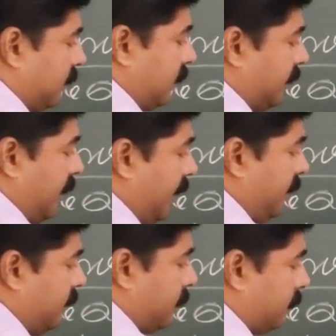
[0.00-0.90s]

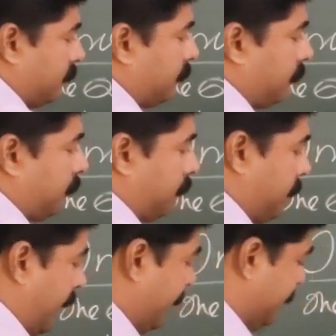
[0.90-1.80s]
than
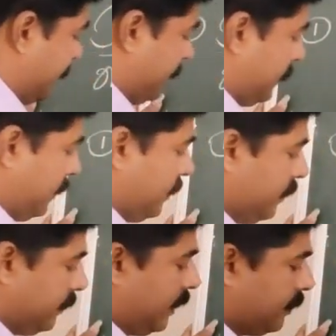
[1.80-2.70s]
price.
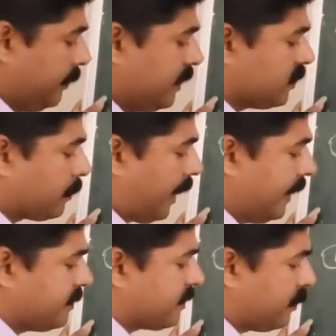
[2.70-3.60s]
That means
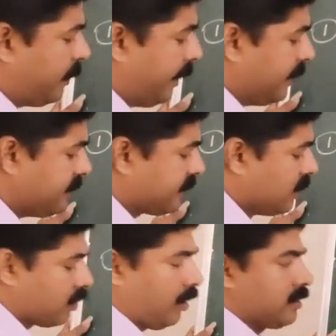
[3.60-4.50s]
price remains
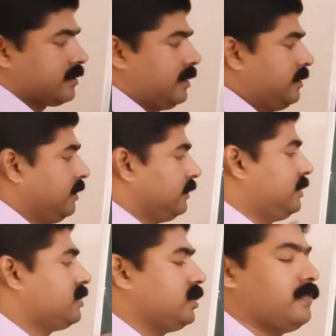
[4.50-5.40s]
constant.
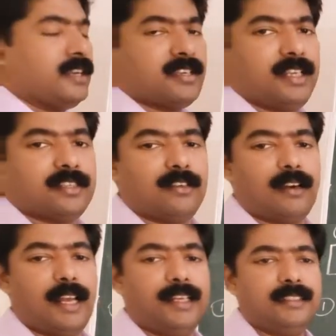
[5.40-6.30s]
This situation is known
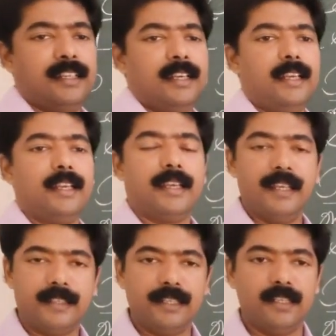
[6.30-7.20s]
as
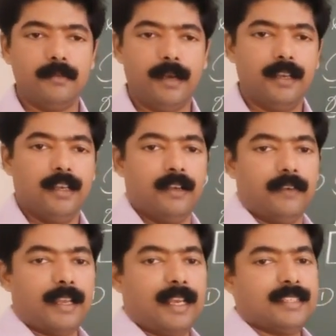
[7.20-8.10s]
increase in demand.
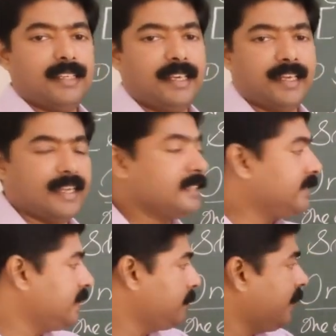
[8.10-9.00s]
Whereas in decrease
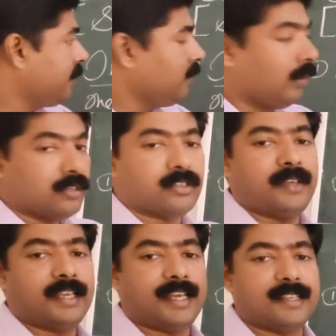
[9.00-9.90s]
in demand, also
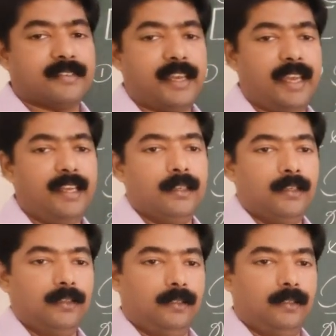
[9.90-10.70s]
we can say